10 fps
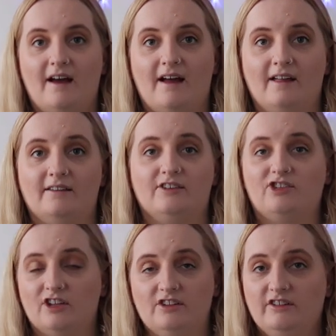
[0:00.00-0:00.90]
and
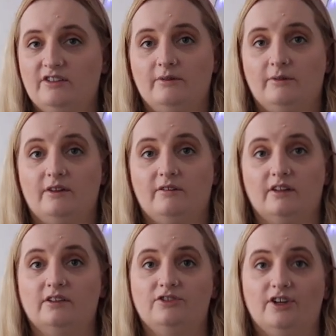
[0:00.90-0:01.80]
continuing the
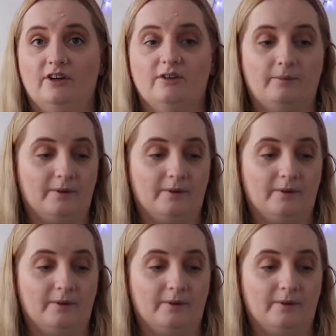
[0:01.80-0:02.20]
running joke,